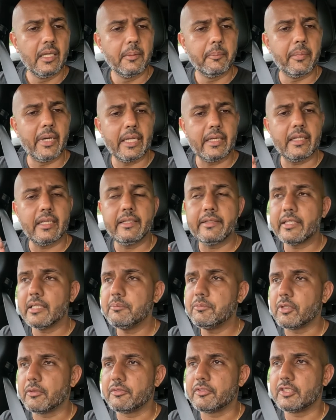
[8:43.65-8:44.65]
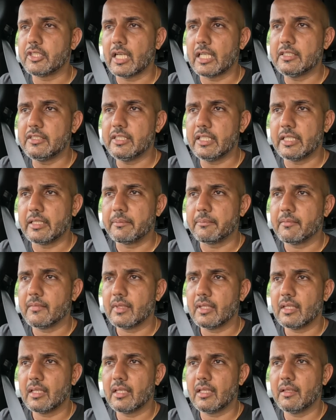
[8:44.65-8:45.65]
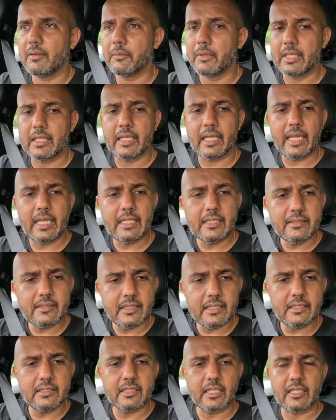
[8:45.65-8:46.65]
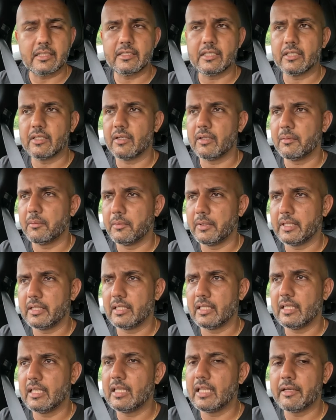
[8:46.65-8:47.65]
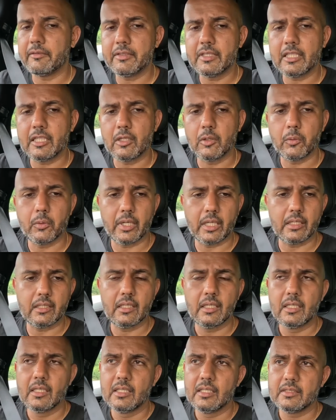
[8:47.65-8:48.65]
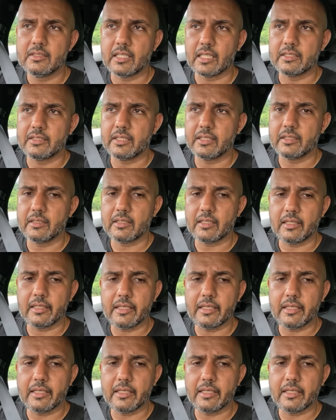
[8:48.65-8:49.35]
But in terms of charging, with AC charging, with the 11 kilowatt charging,